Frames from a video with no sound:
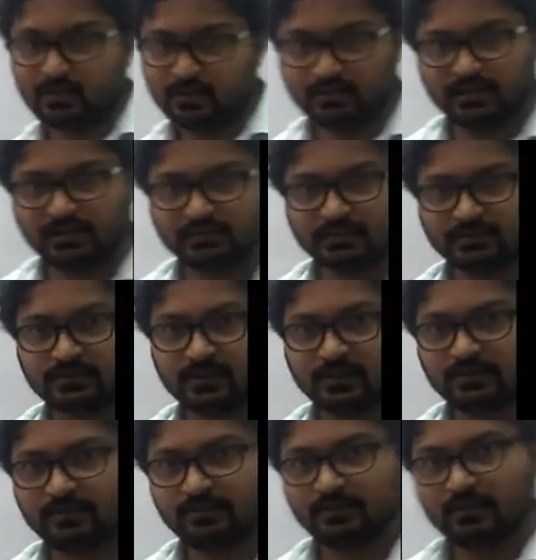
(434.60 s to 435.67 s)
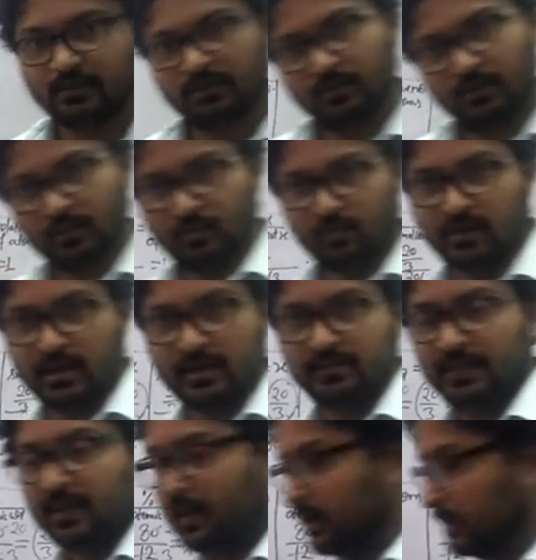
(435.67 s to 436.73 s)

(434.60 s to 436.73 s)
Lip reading: You're getting this thing? Okay.